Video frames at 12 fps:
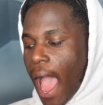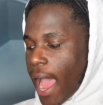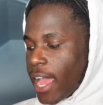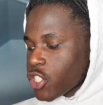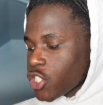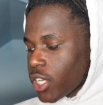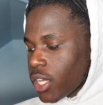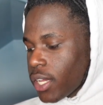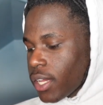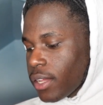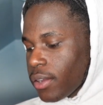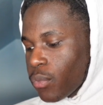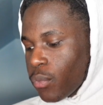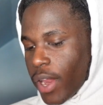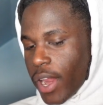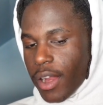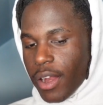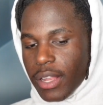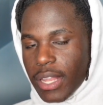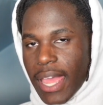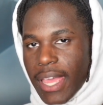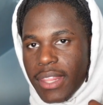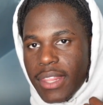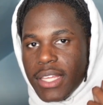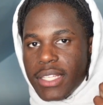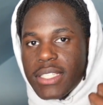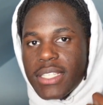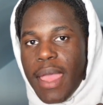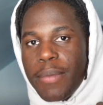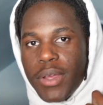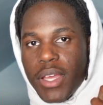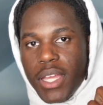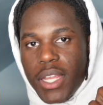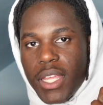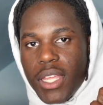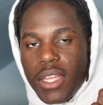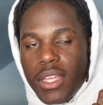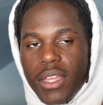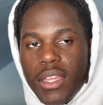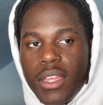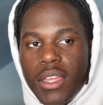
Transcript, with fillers: I should wear like this type of hoodie.